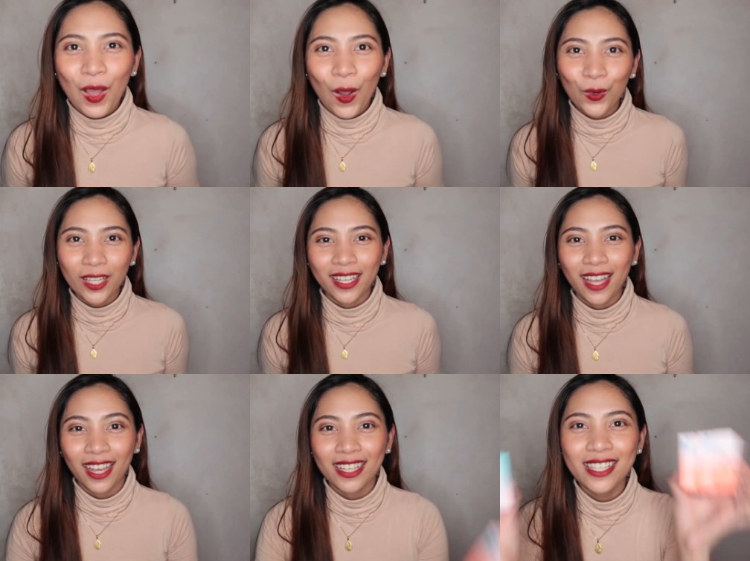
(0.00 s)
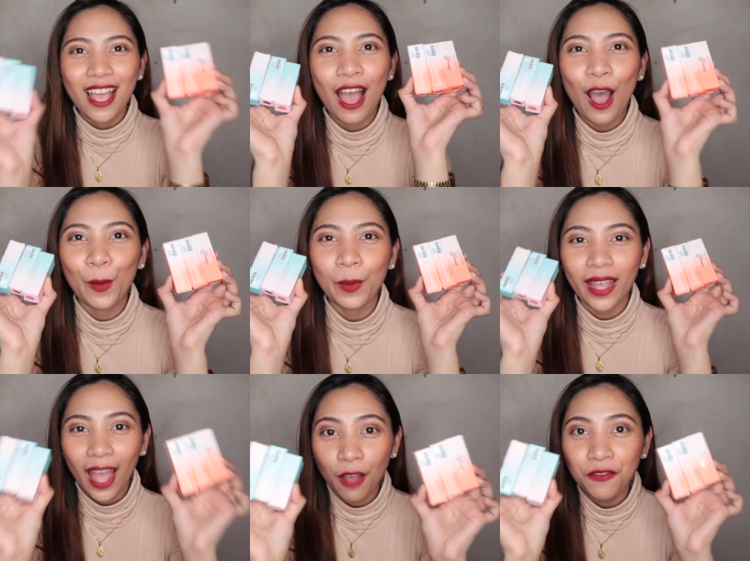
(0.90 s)
Okay guys,
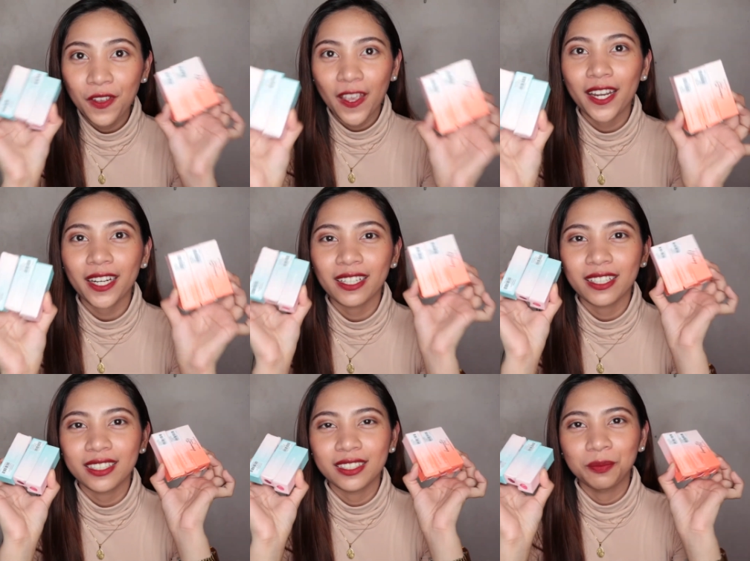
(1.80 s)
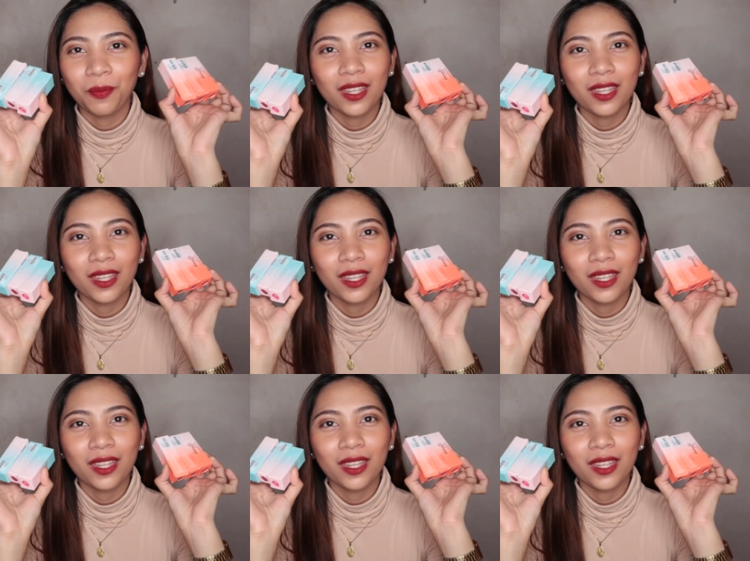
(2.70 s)
I have here the